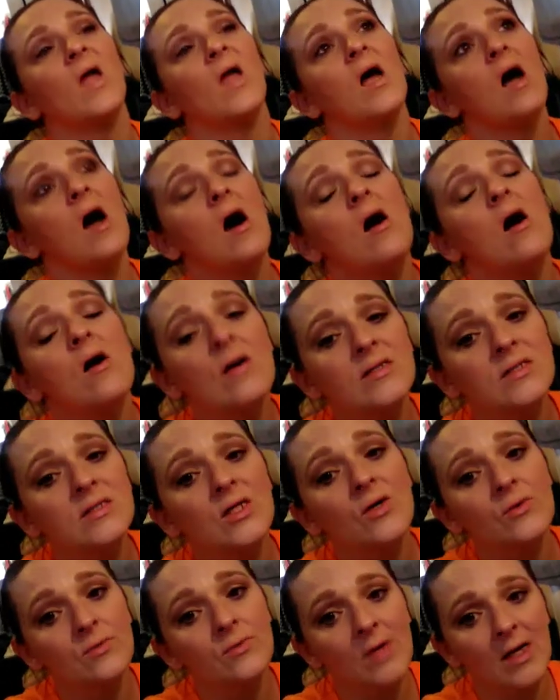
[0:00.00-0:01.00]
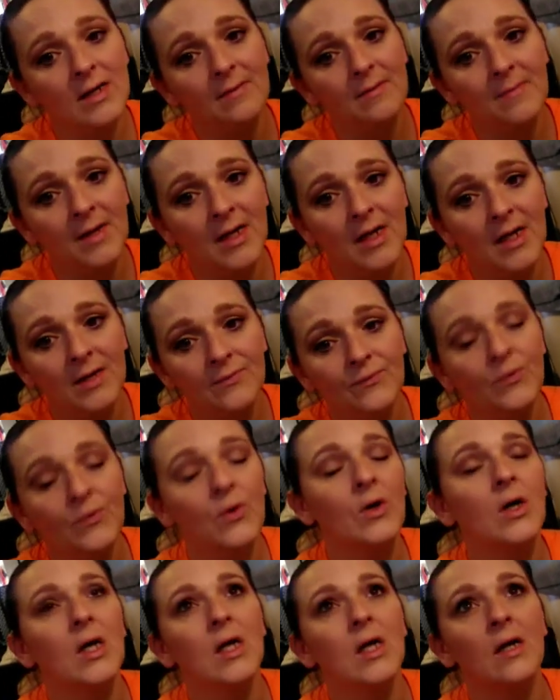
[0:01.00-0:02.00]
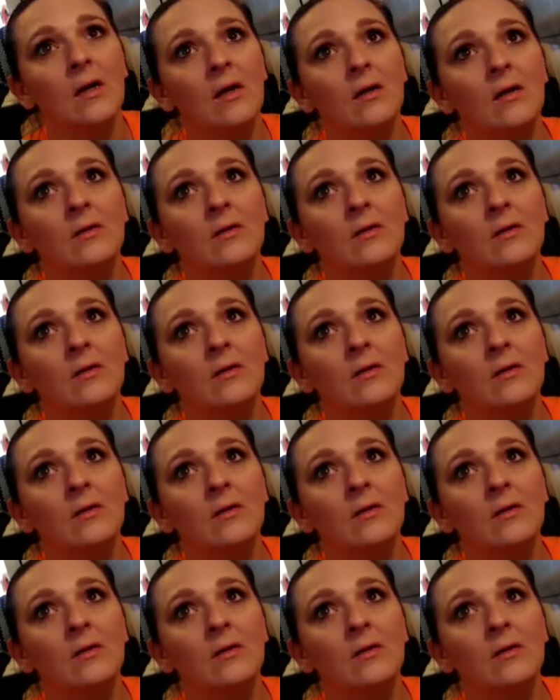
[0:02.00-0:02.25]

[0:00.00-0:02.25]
I also recommend for